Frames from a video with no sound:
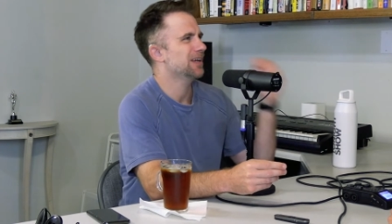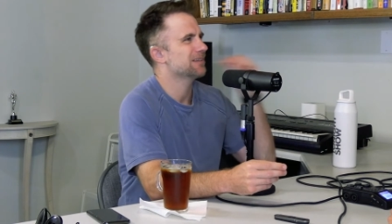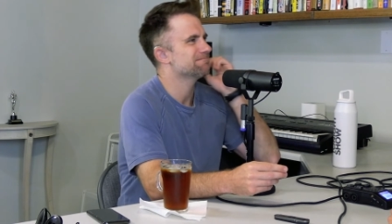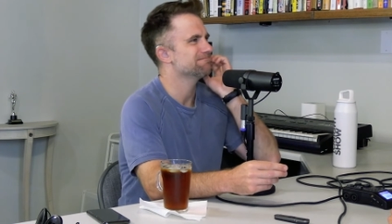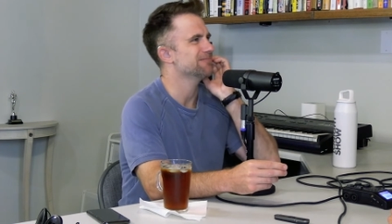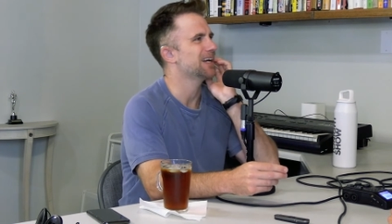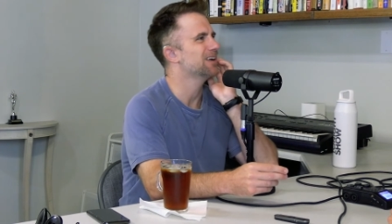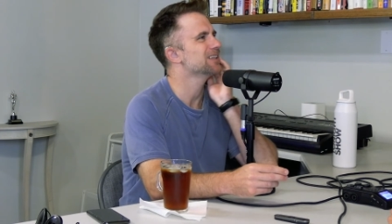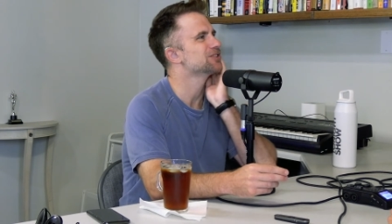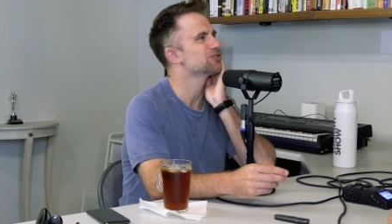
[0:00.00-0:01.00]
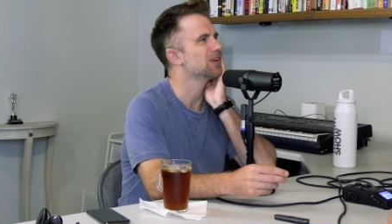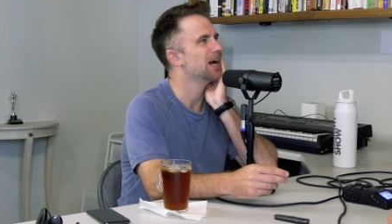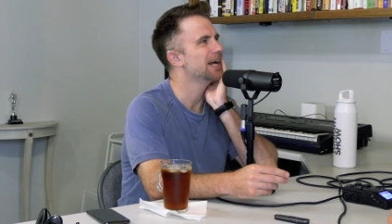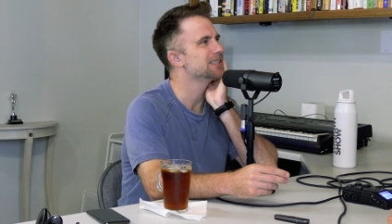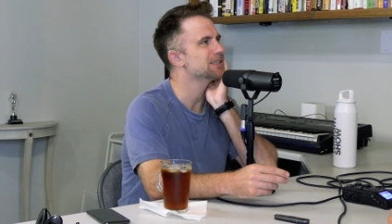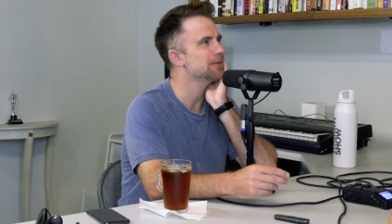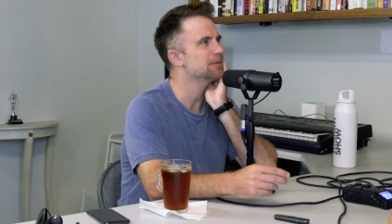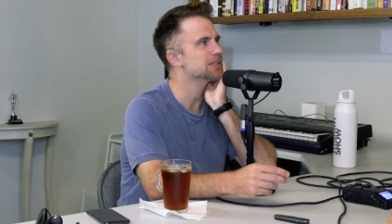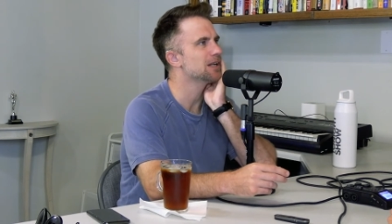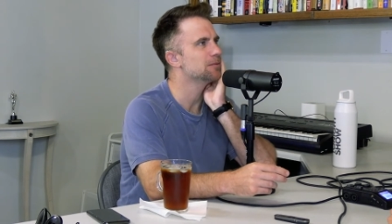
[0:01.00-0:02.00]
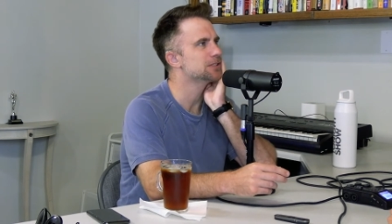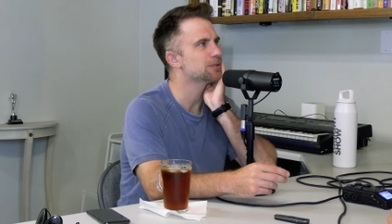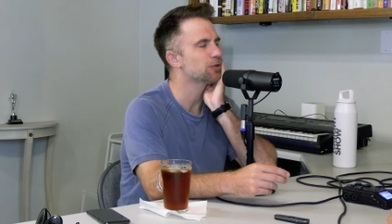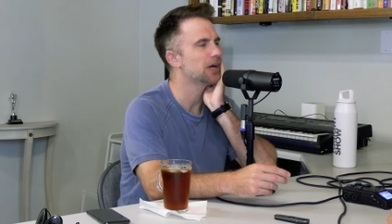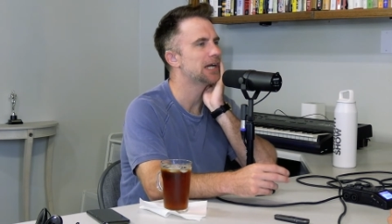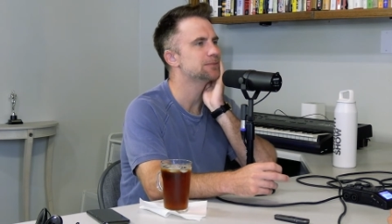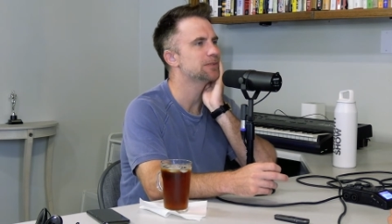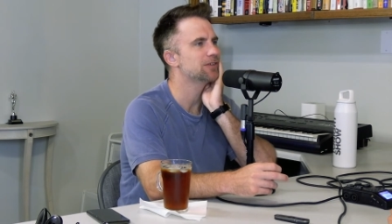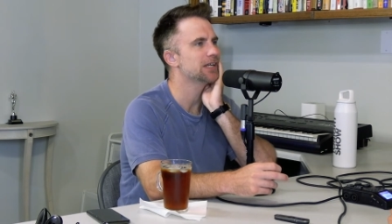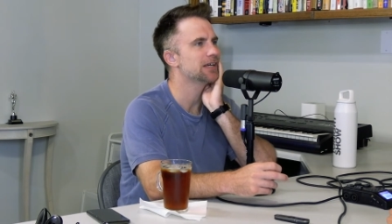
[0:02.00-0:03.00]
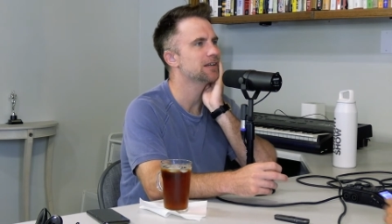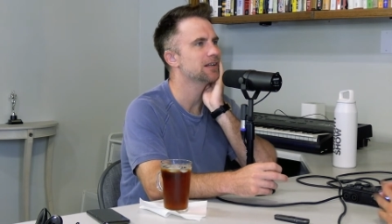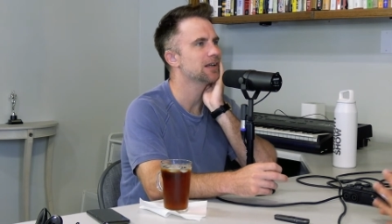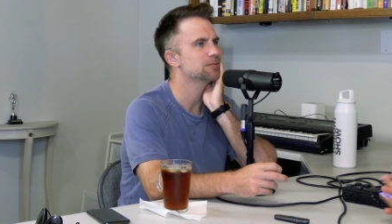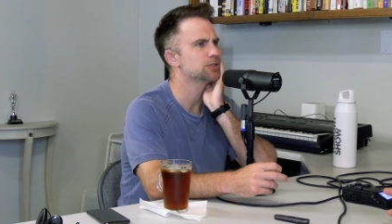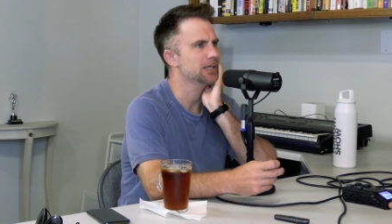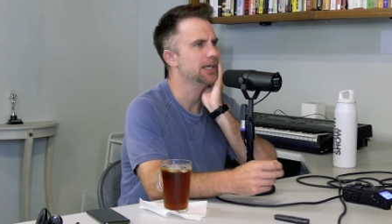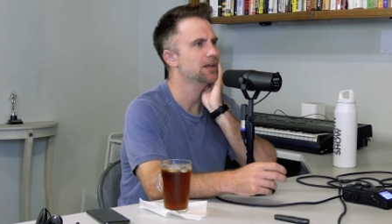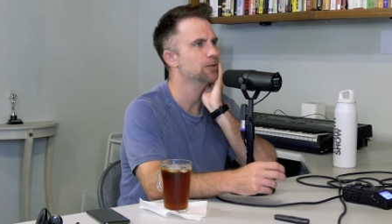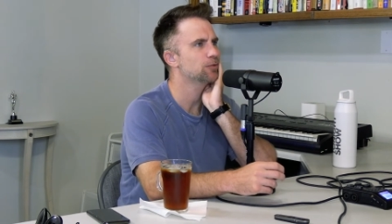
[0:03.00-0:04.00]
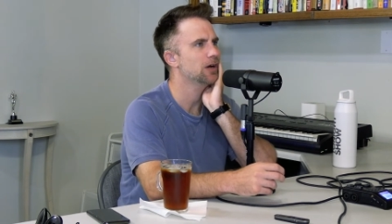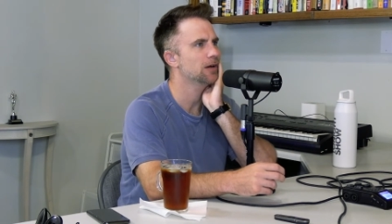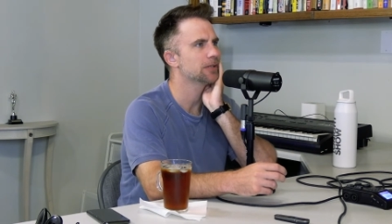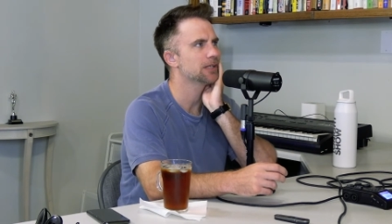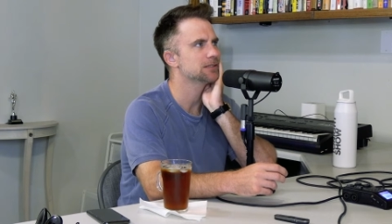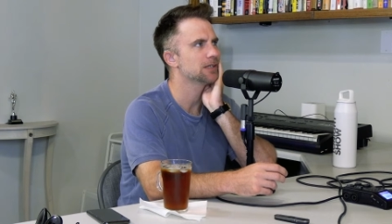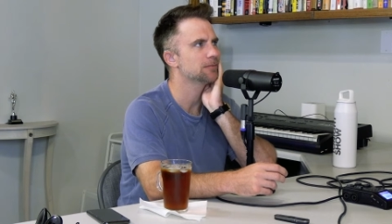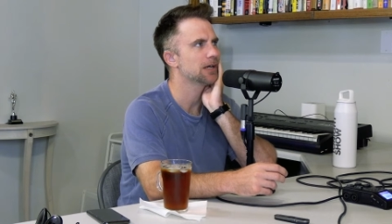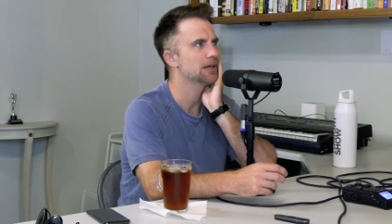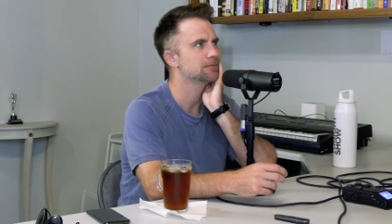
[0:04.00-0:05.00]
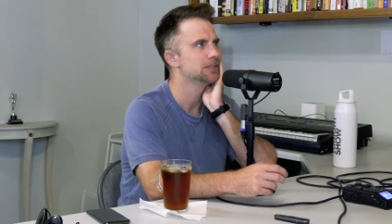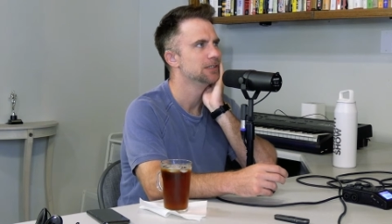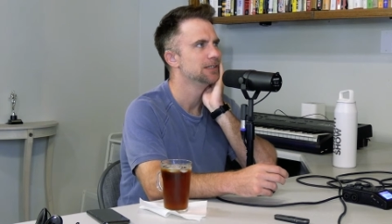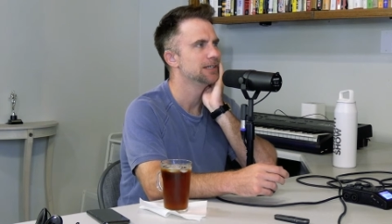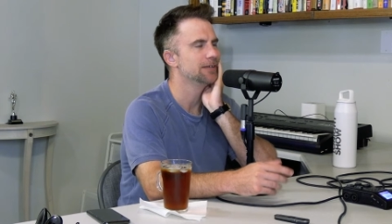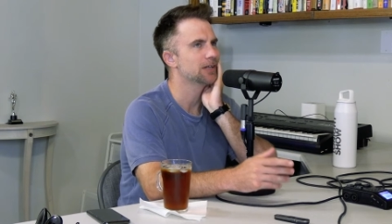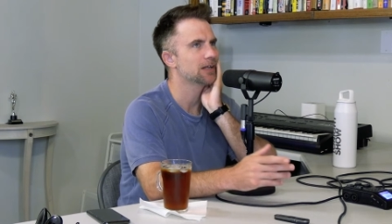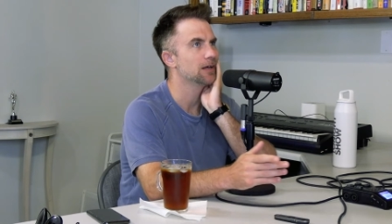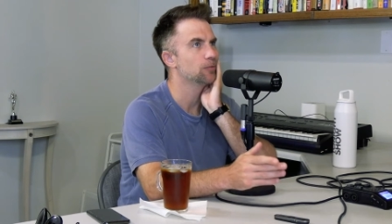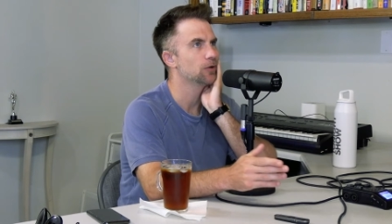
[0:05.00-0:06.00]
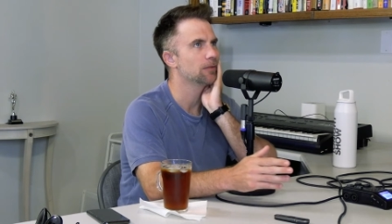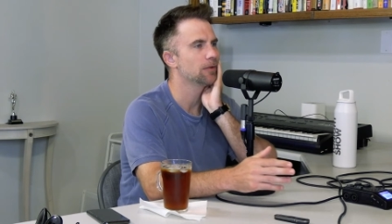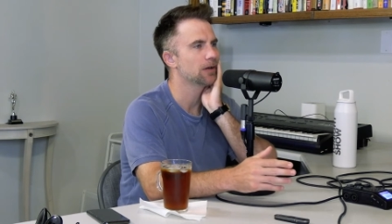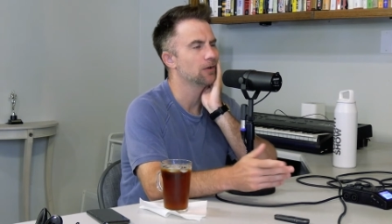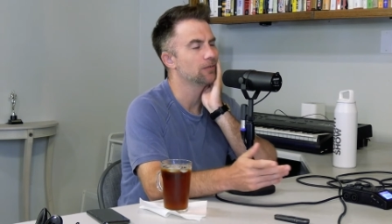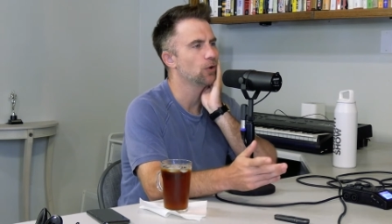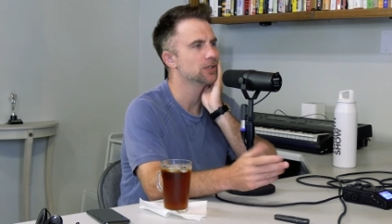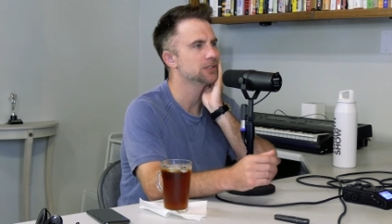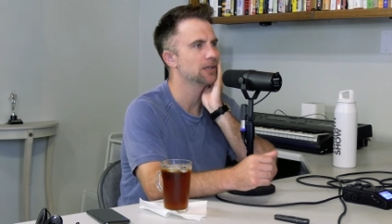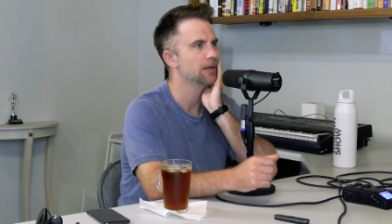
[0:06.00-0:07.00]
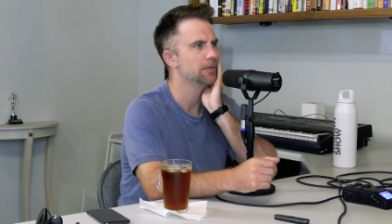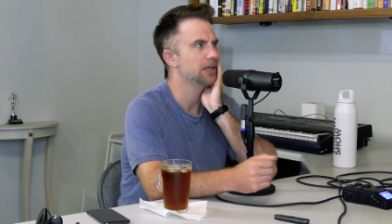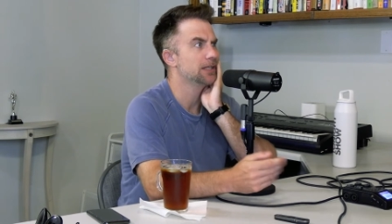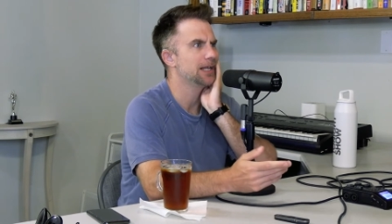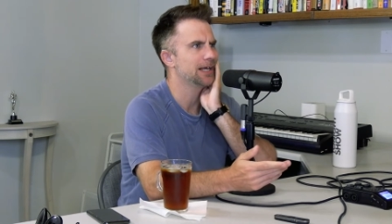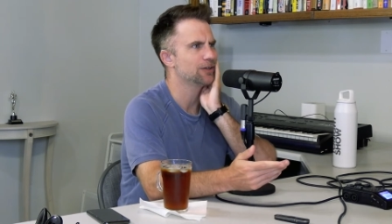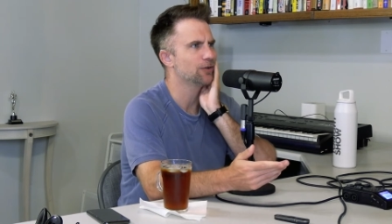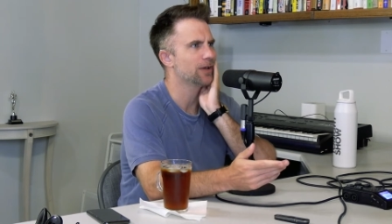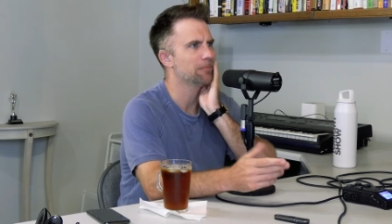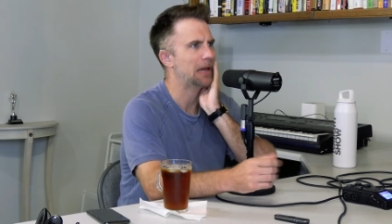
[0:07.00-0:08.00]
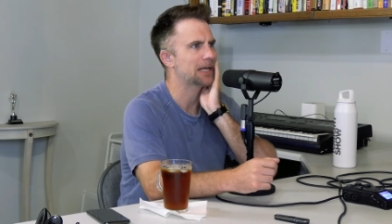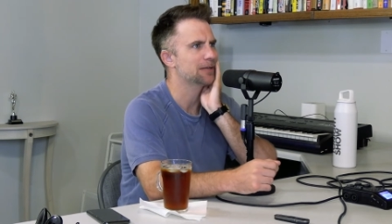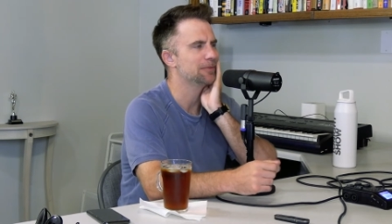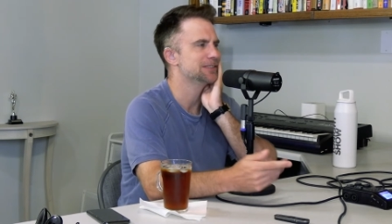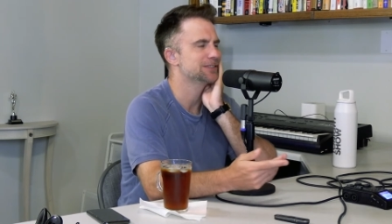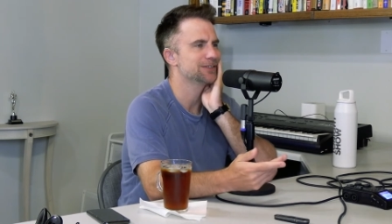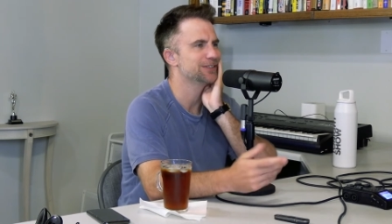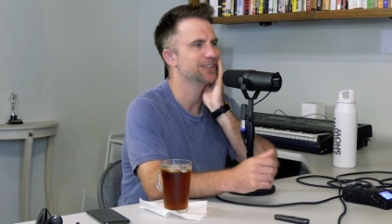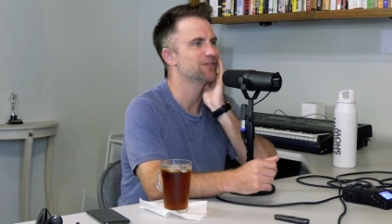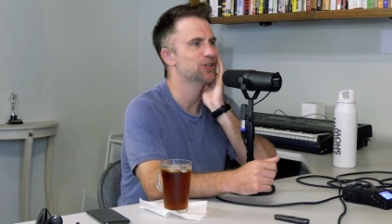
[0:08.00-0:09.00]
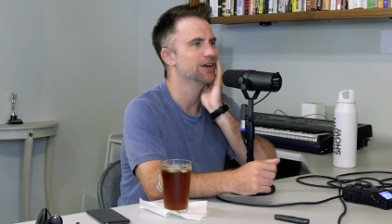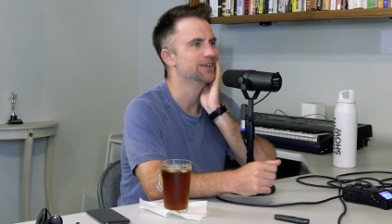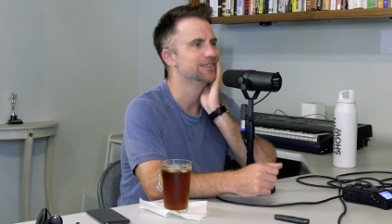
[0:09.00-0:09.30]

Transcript: Like, I could have tried. Sometimes clubs surprise me, really good clubs. You're like, yeah, no problem. And then sometimes even a club where I'm like, oh, of course they'll let me in. They like don't get back to me. So you never know.